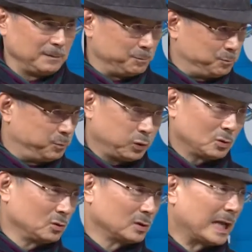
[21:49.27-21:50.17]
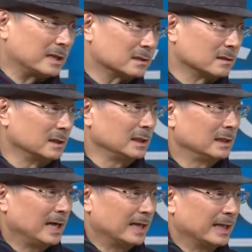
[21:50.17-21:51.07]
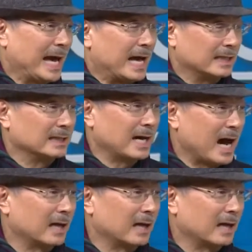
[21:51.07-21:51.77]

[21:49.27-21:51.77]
we haven't even reached 10% of our goals.